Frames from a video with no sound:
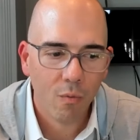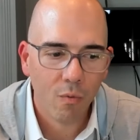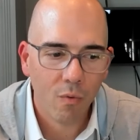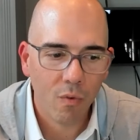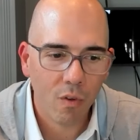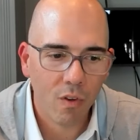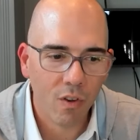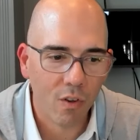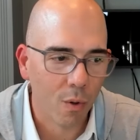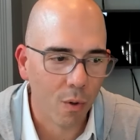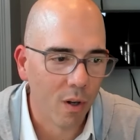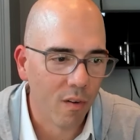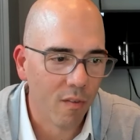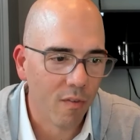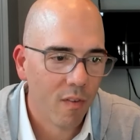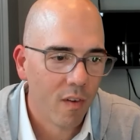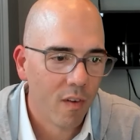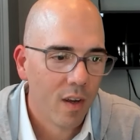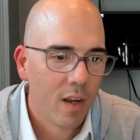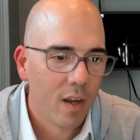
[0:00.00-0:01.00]
sort of
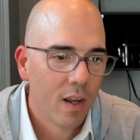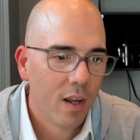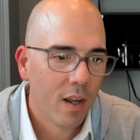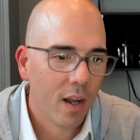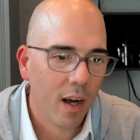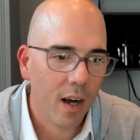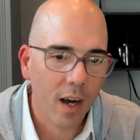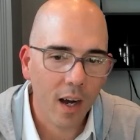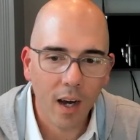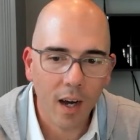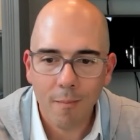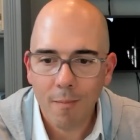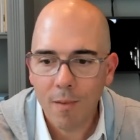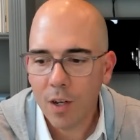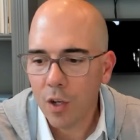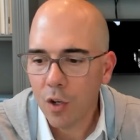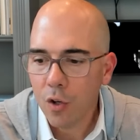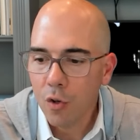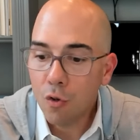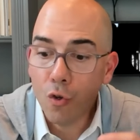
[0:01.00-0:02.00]
uh,
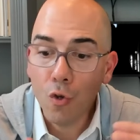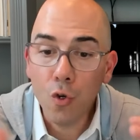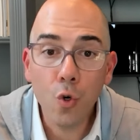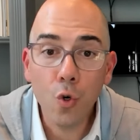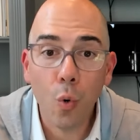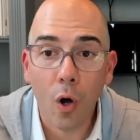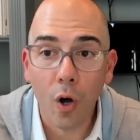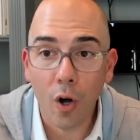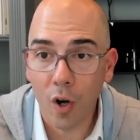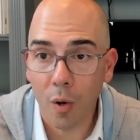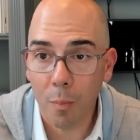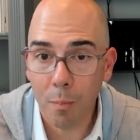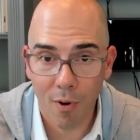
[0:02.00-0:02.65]
newer